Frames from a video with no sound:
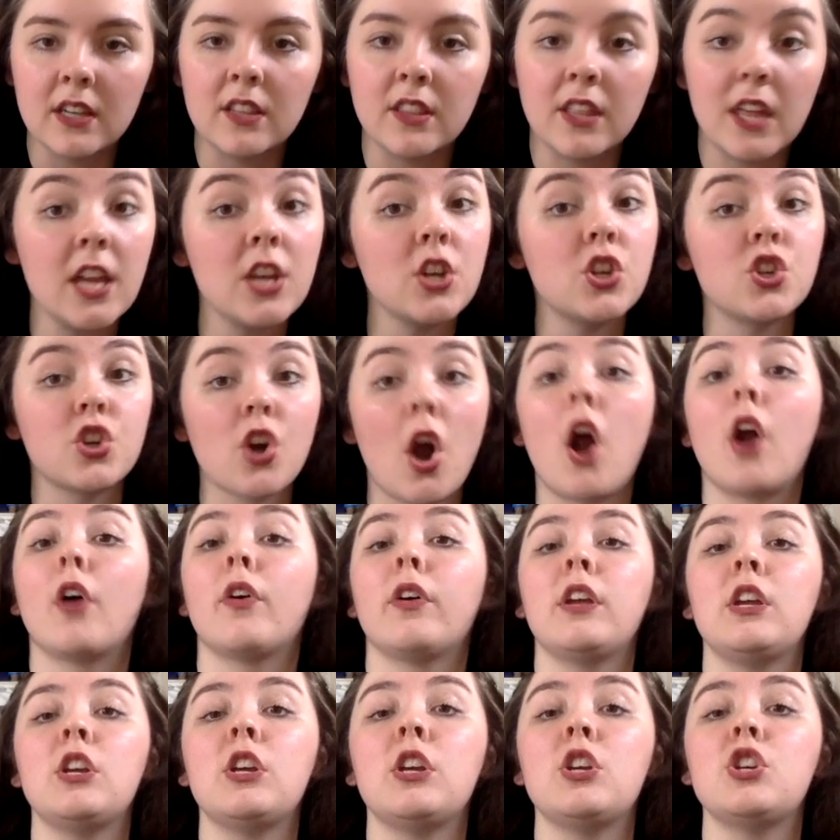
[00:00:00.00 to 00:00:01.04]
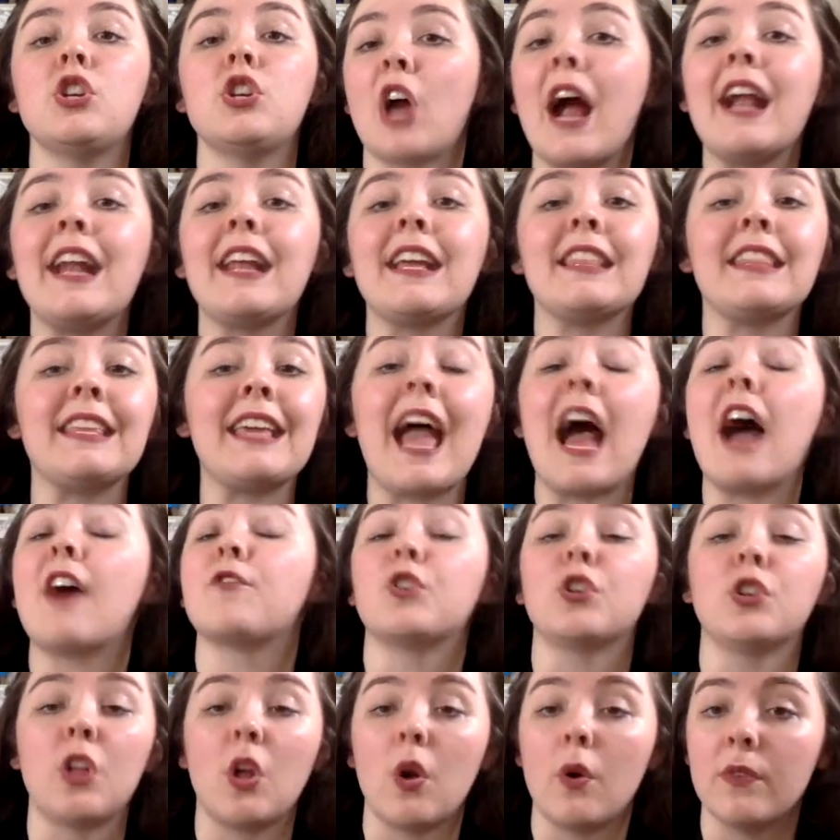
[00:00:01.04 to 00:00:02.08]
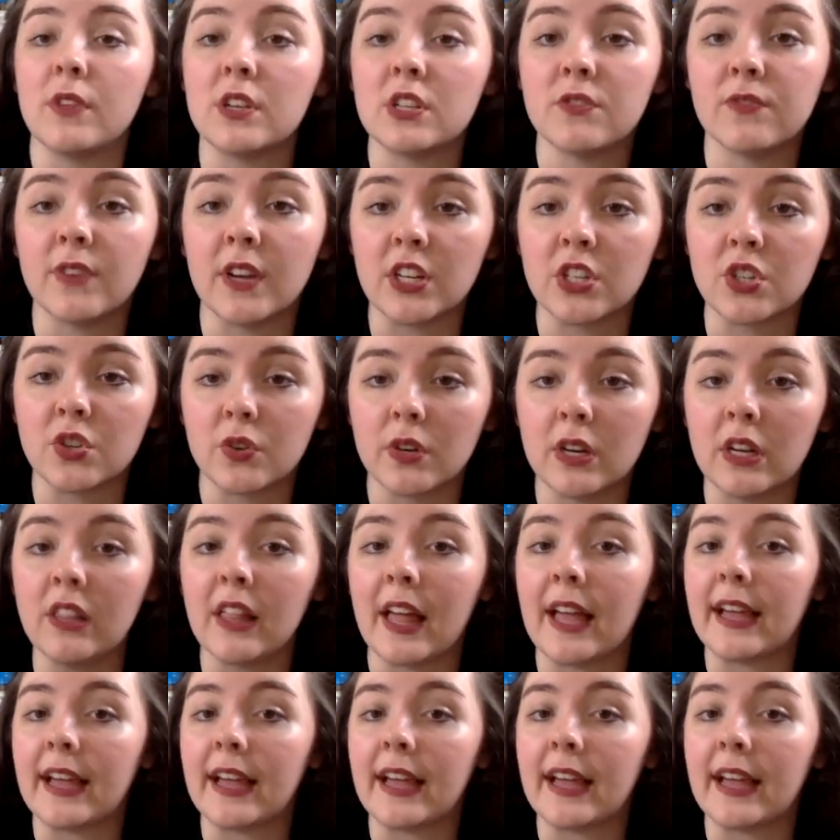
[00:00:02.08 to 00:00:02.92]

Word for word: Then Charlie, shining in the afterglow of this victory,